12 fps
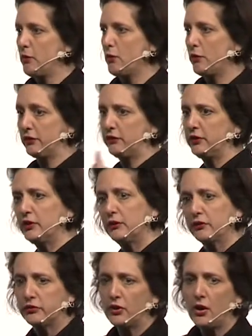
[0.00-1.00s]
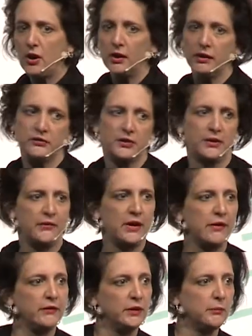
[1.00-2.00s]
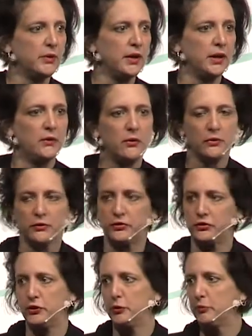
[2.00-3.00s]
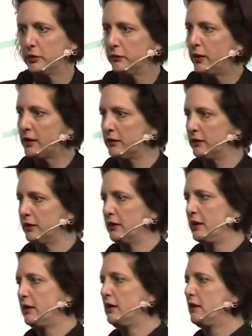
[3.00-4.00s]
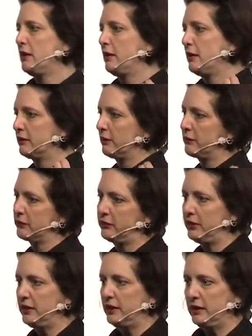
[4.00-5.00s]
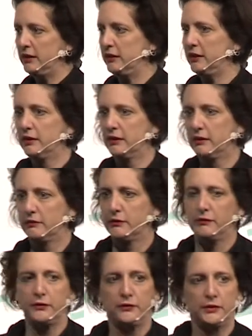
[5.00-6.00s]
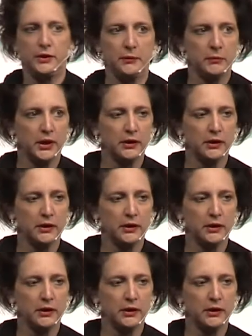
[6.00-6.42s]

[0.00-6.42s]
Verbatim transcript: or a single song instead of having to buy a whole stupid record or CD for 15